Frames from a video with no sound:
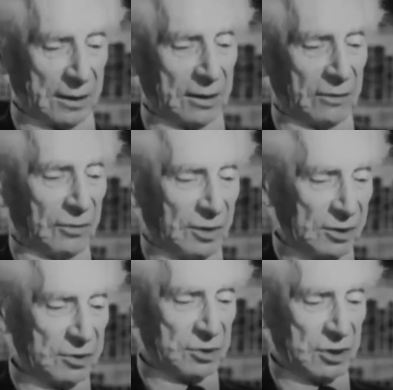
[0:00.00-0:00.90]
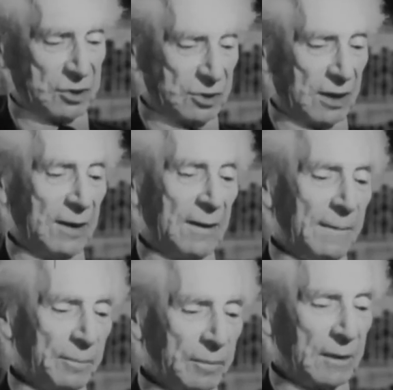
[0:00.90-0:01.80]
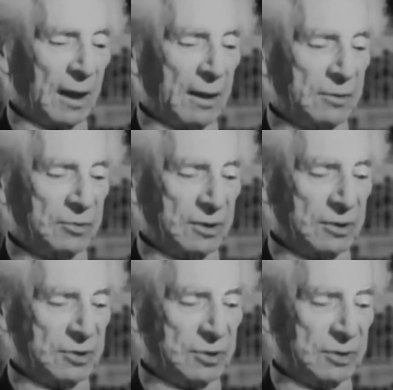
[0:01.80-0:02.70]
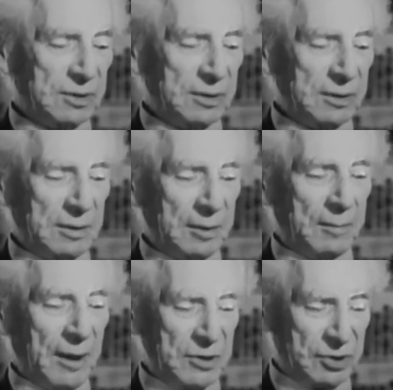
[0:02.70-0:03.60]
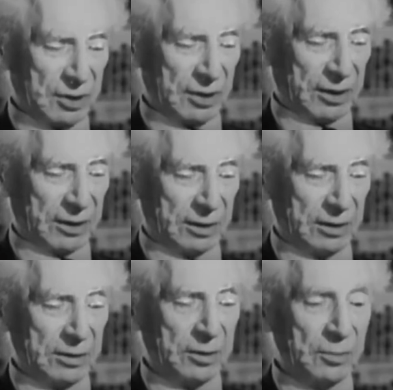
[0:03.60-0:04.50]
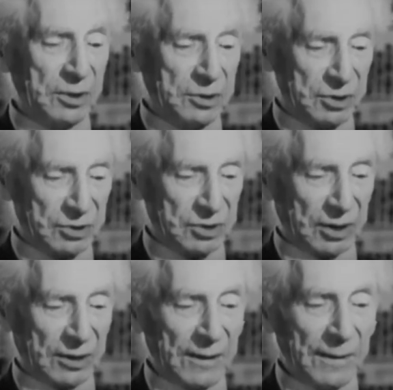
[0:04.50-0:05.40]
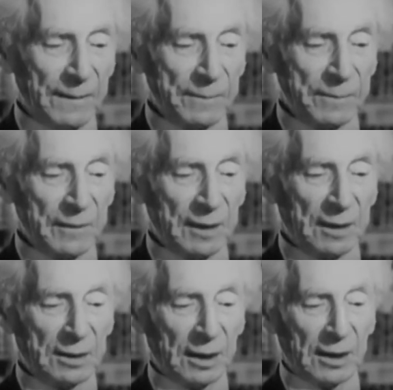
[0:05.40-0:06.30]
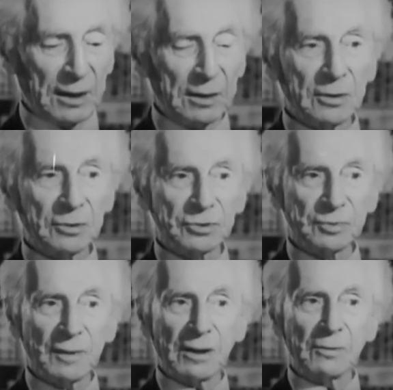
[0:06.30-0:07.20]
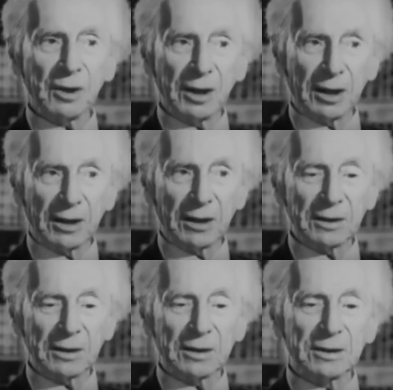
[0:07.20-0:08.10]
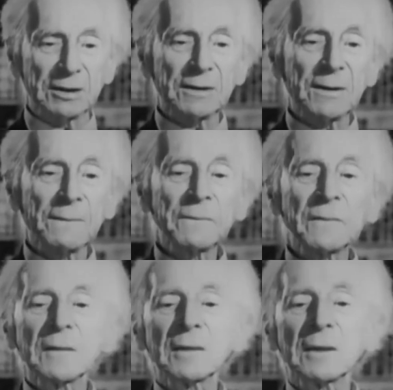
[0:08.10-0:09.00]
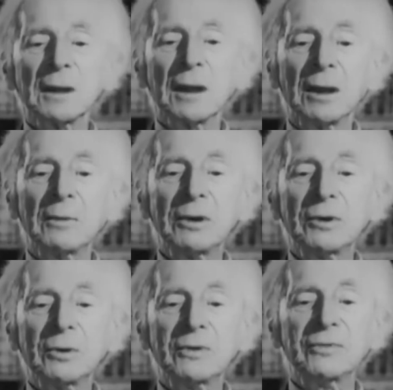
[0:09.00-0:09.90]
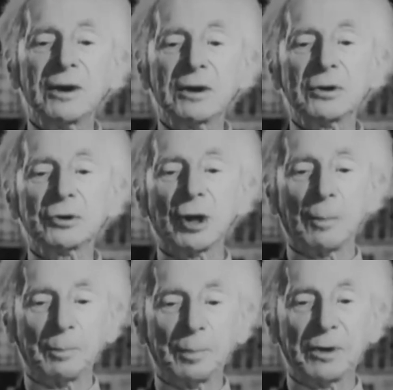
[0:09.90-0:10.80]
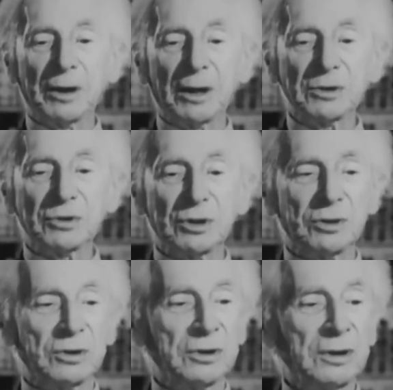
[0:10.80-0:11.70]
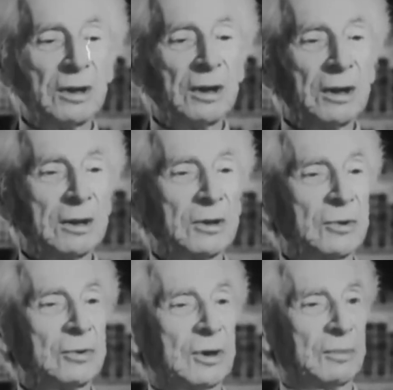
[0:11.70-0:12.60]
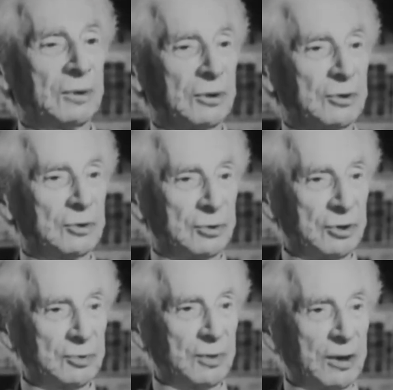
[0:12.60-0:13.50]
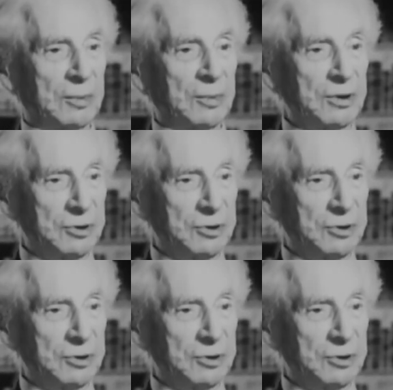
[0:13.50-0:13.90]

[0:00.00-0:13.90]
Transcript: I could give an illustration. I was once bicycling to Winchester, and I lost my way, and I went to a village shop, and I said, can you tell me the shortest way to